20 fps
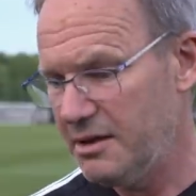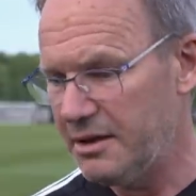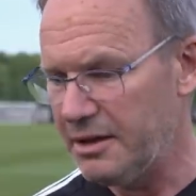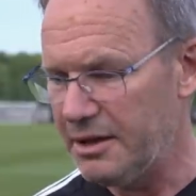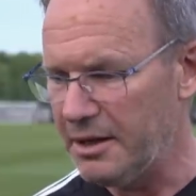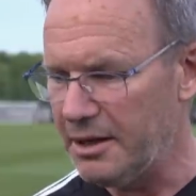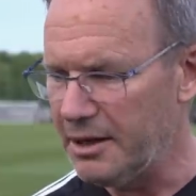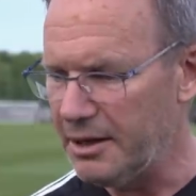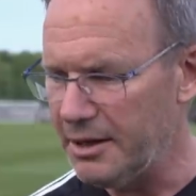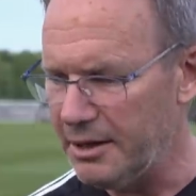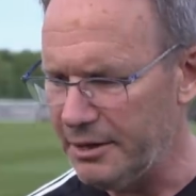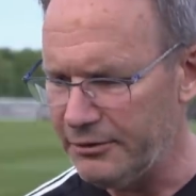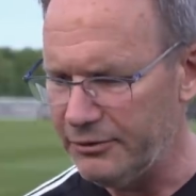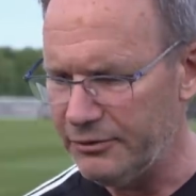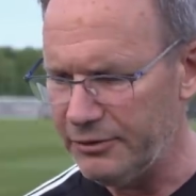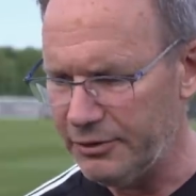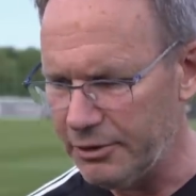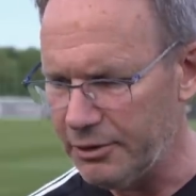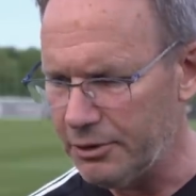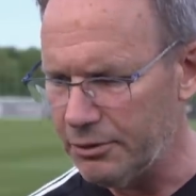
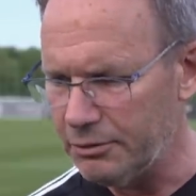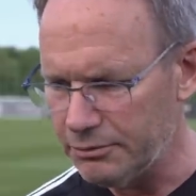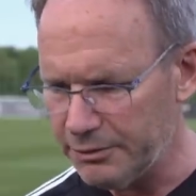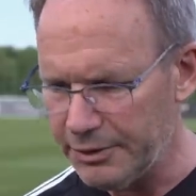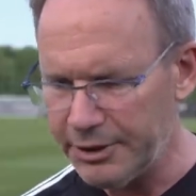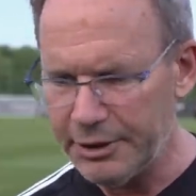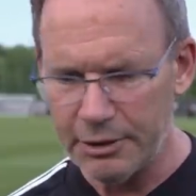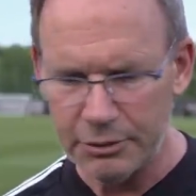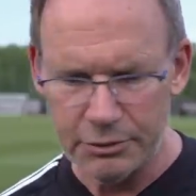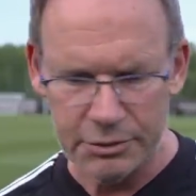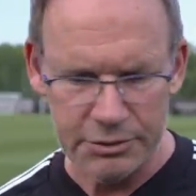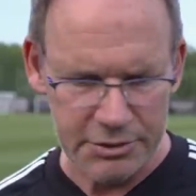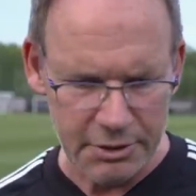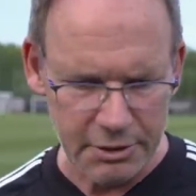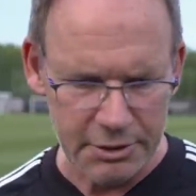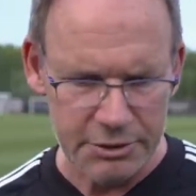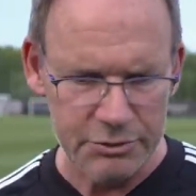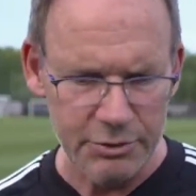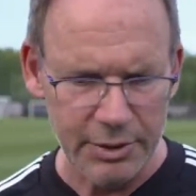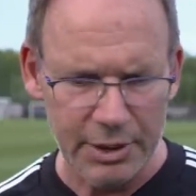And you know, Nico
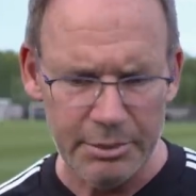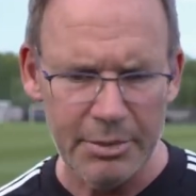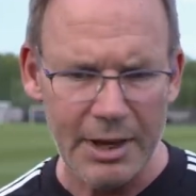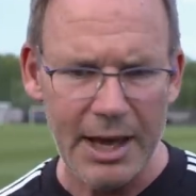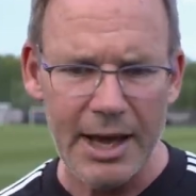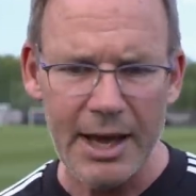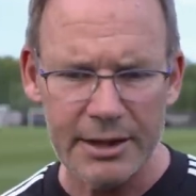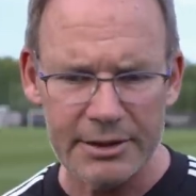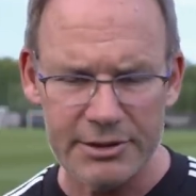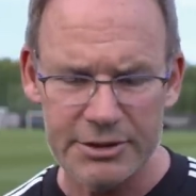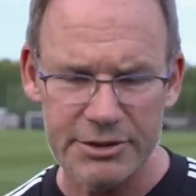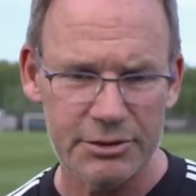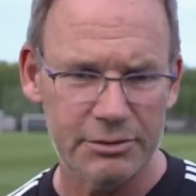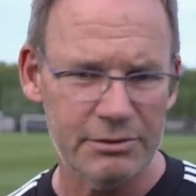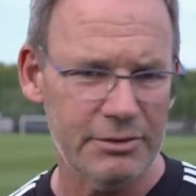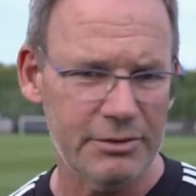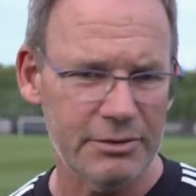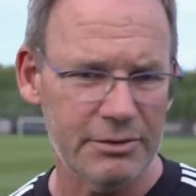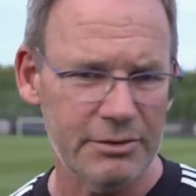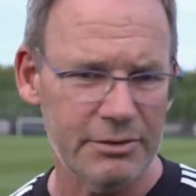is on his way back, so